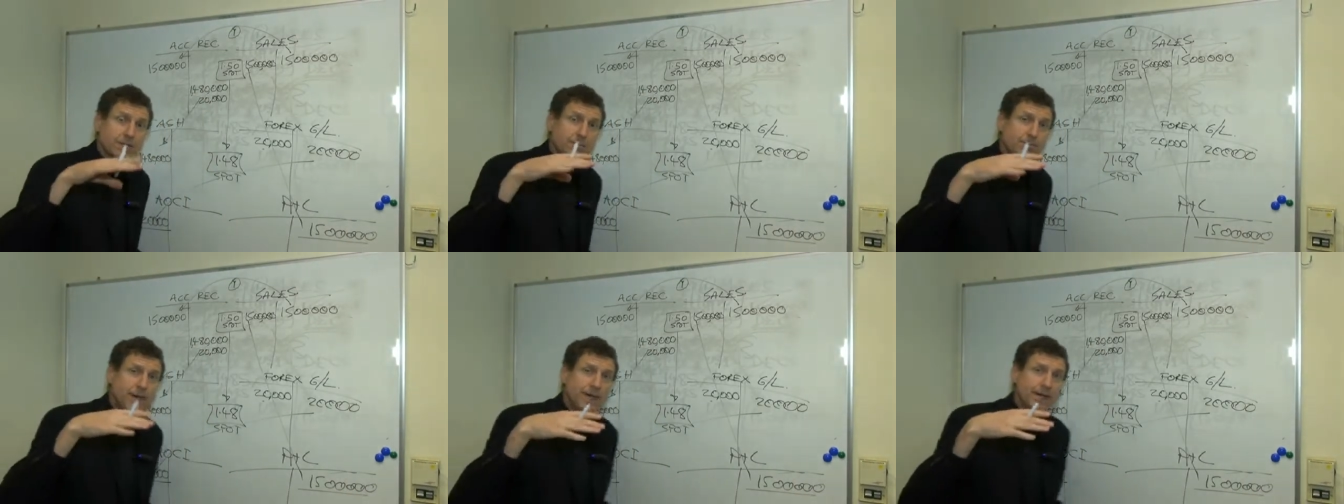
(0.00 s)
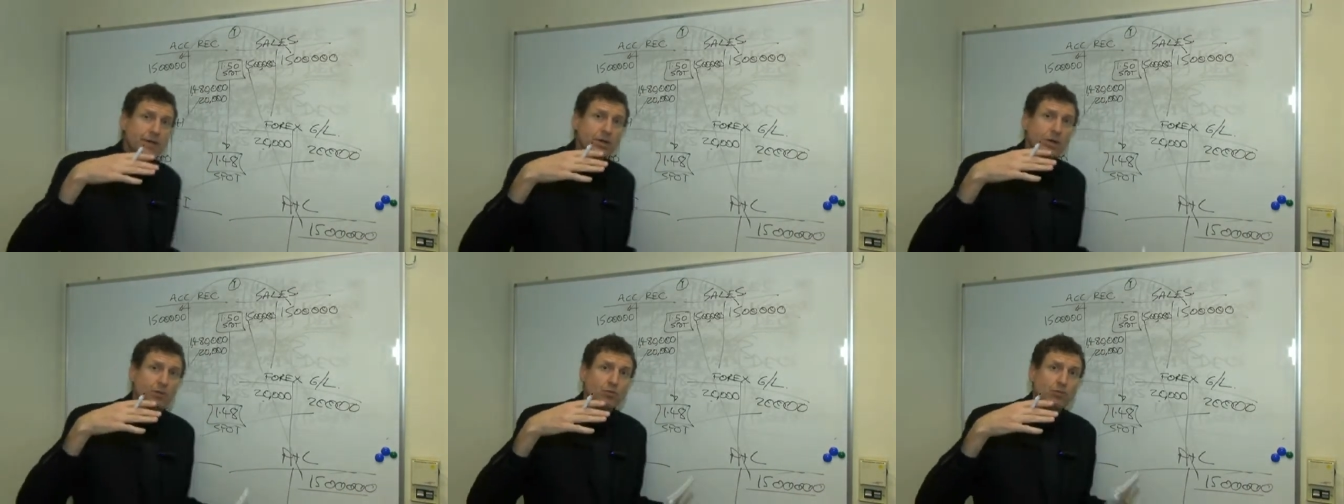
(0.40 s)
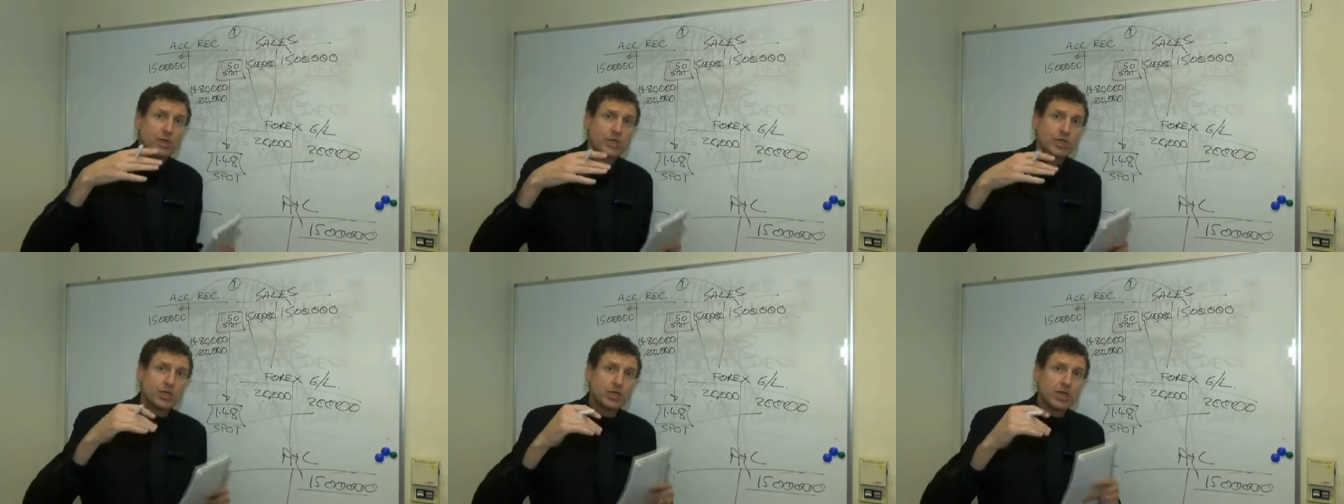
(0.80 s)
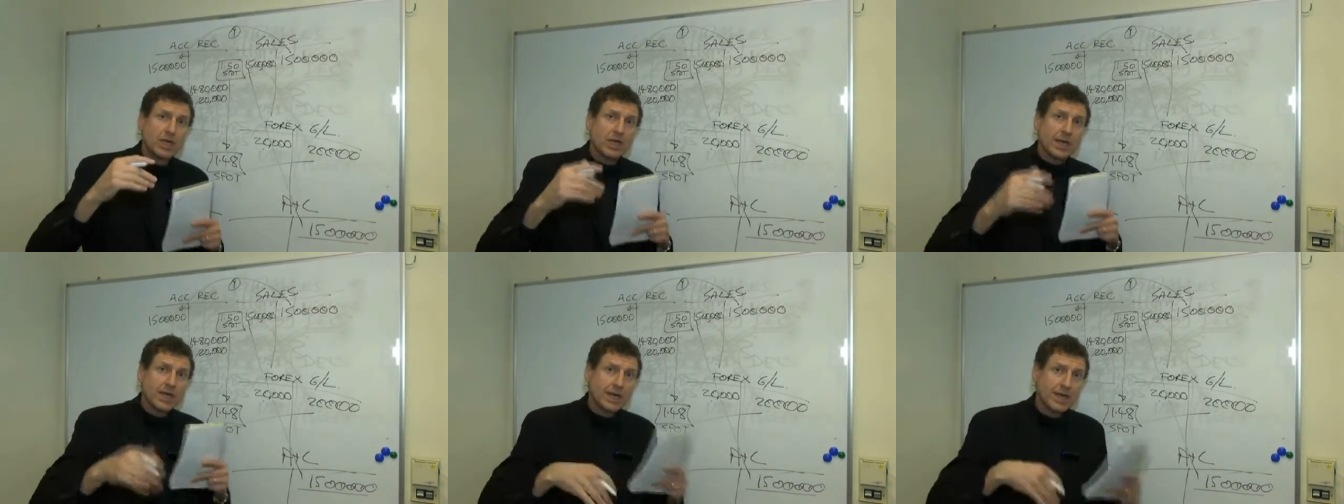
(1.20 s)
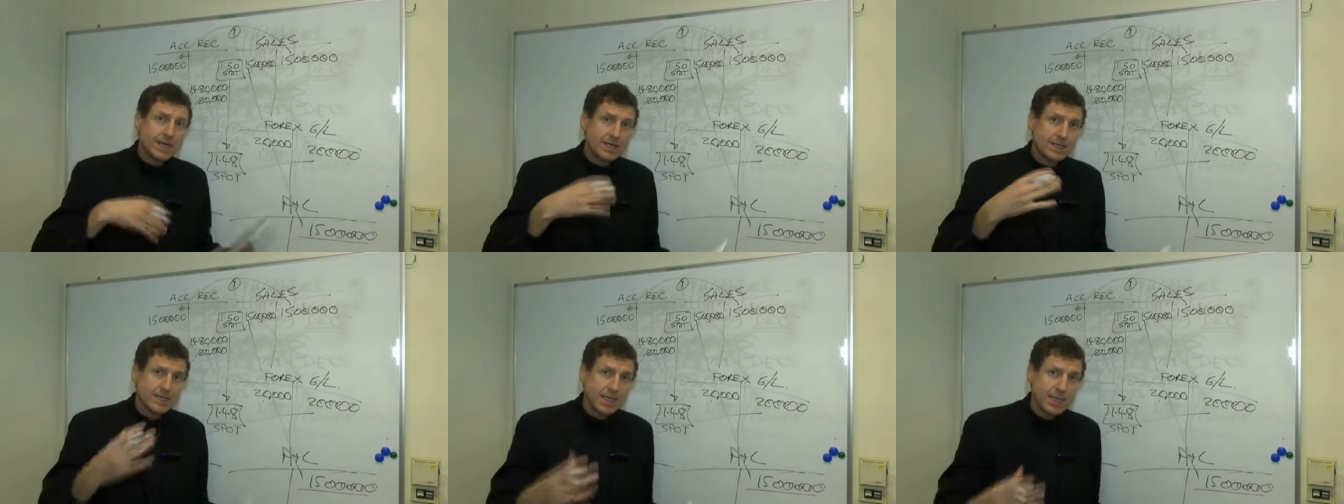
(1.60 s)
depending on which
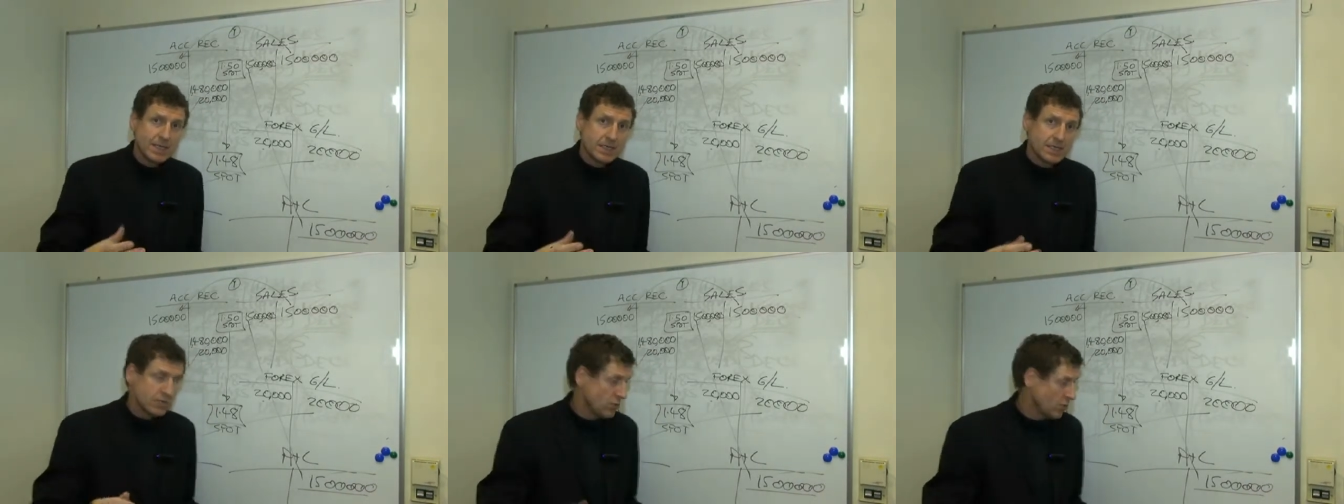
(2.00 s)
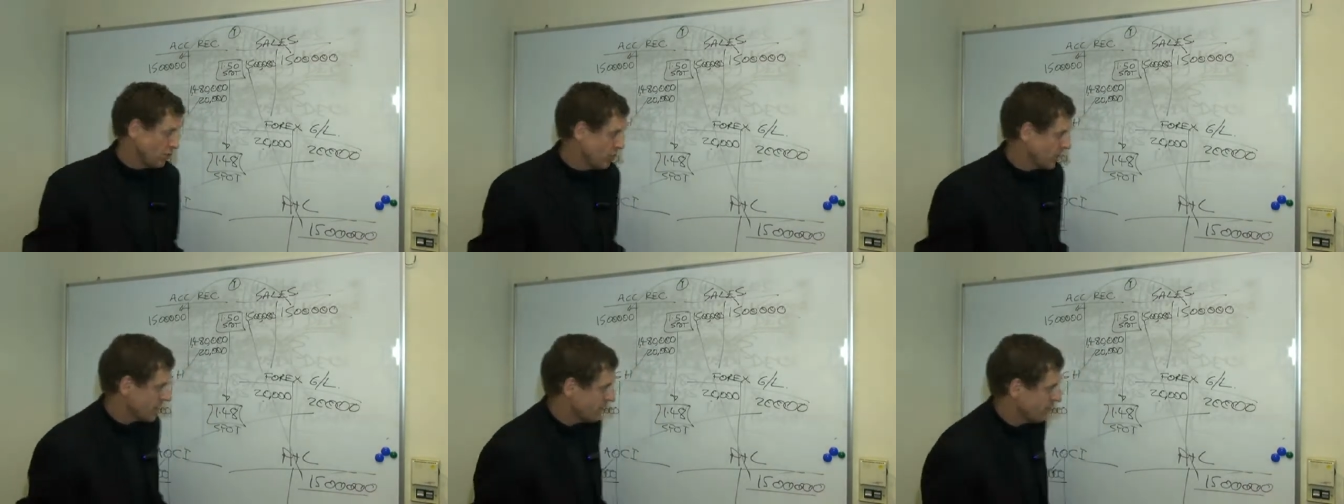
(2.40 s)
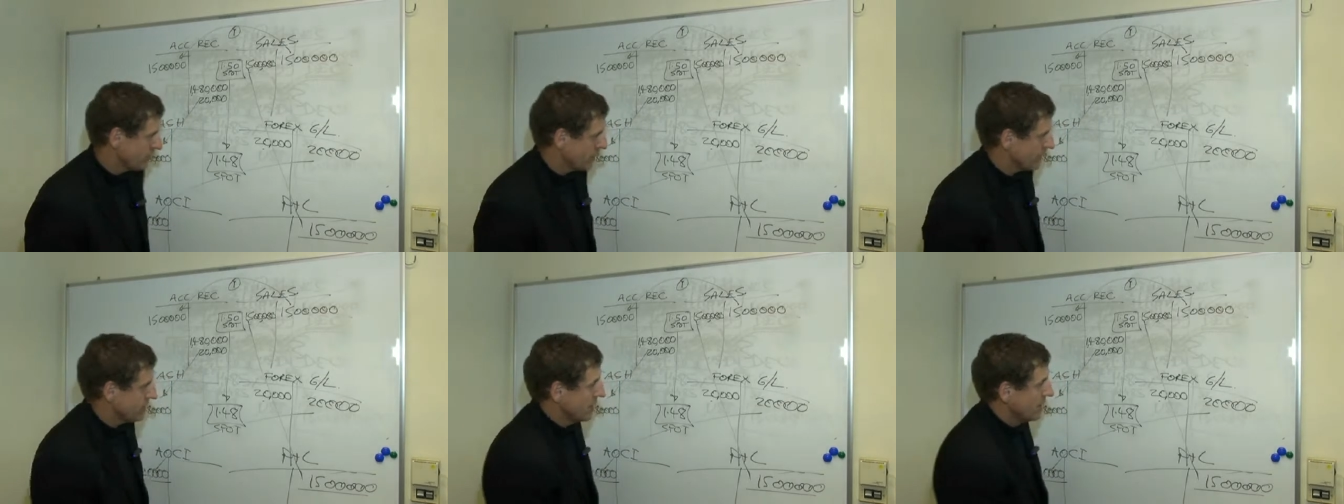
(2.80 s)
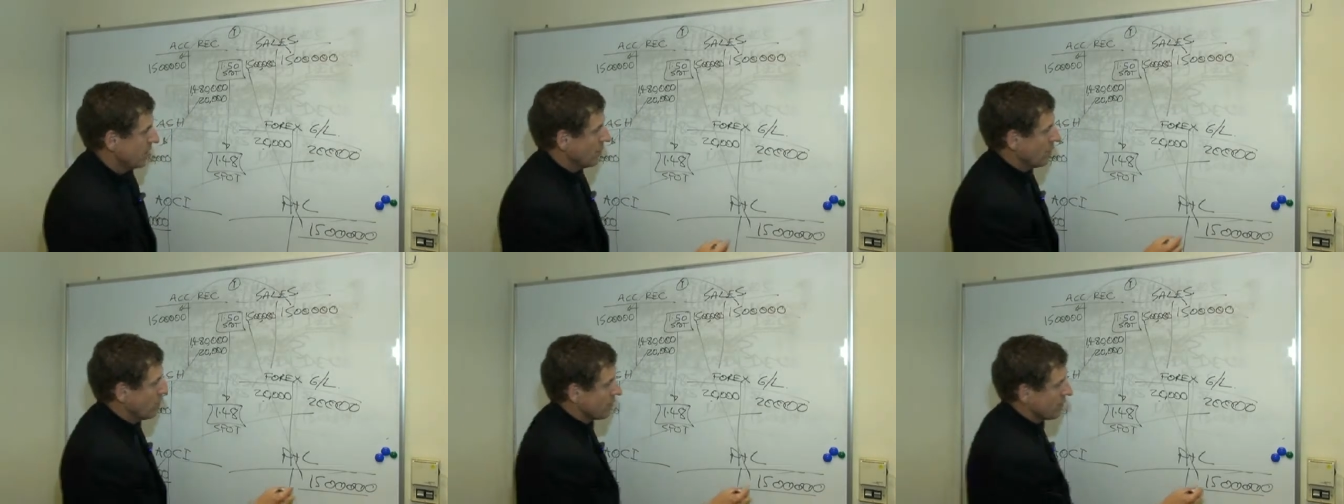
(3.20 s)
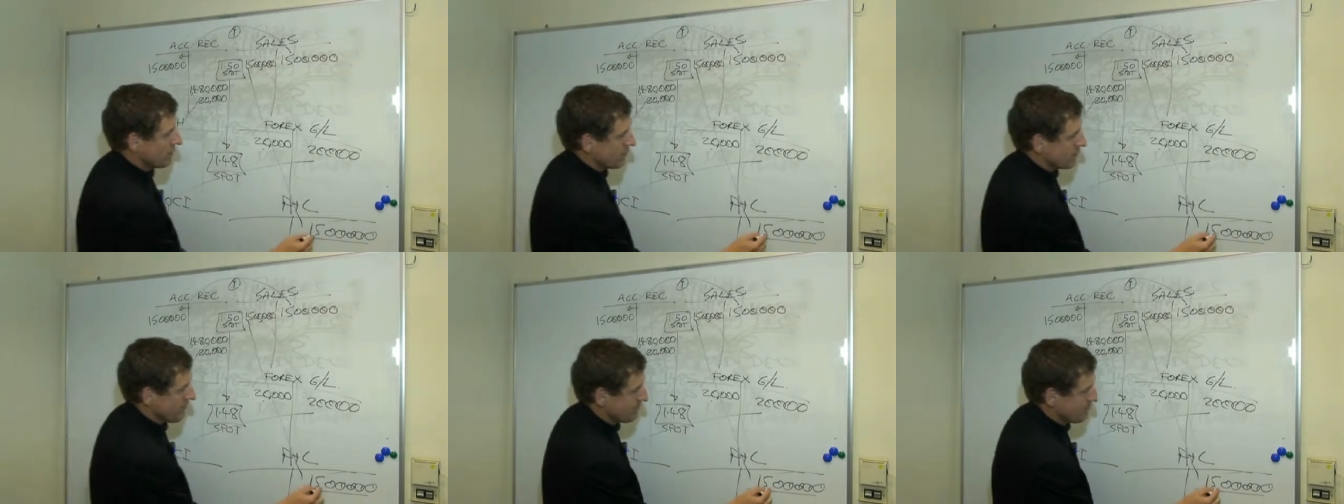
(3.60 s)
accounting standards we're working with, all
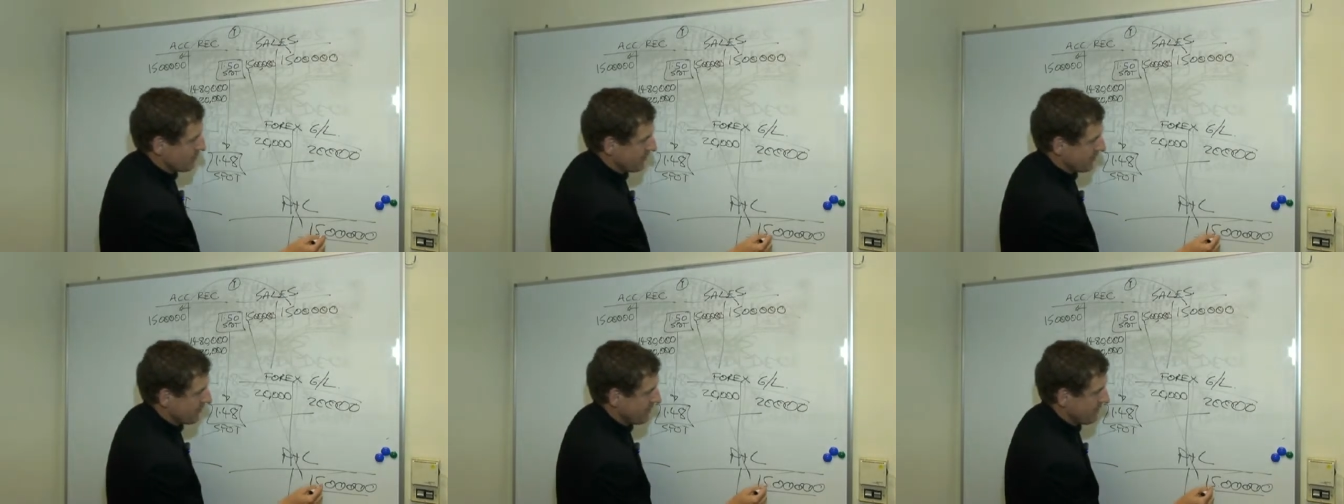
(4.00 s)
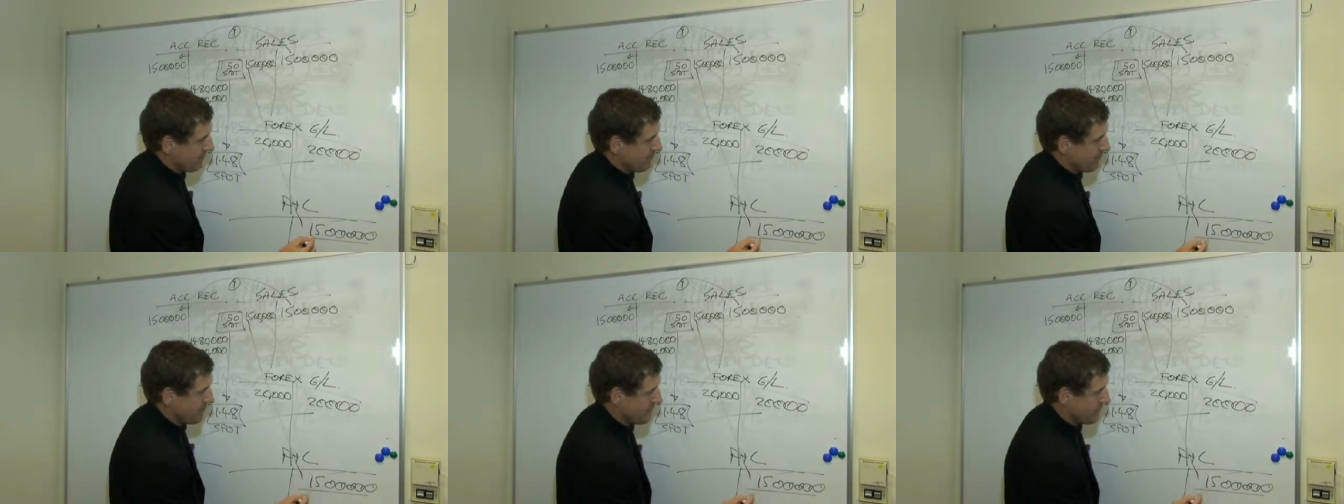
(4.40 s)
of that 1.5